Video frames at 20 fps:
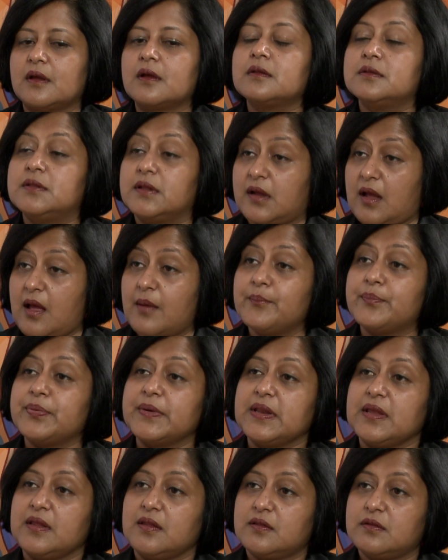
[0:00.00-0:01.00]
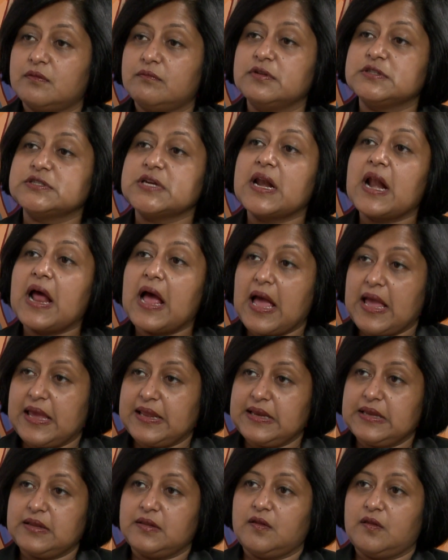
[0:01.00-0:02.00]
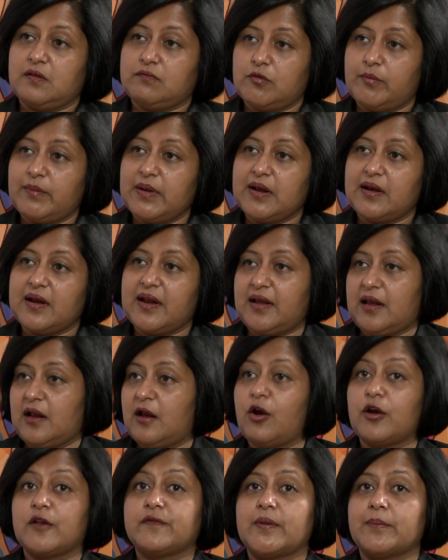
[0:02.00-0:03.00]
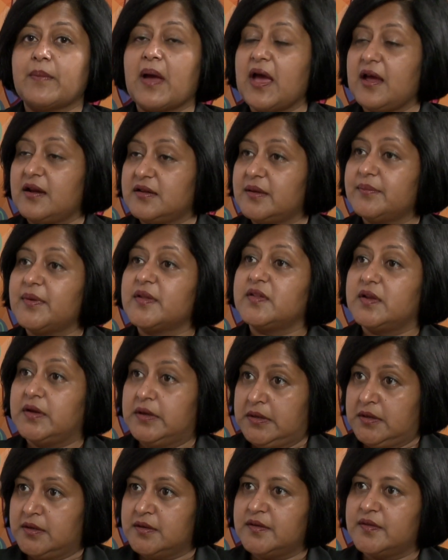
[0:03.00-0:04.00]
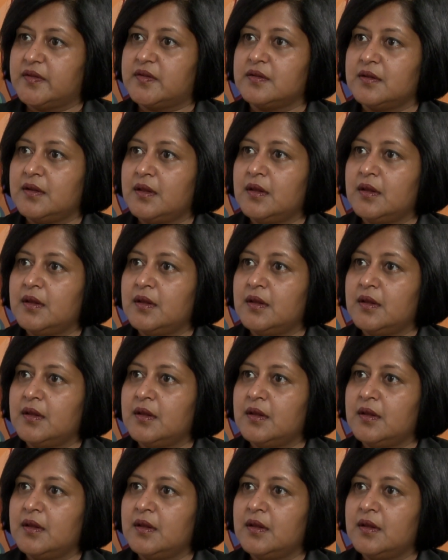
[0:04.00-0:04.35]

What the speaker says: the companies which are hiring these women, right? A lot of them hire them as interns.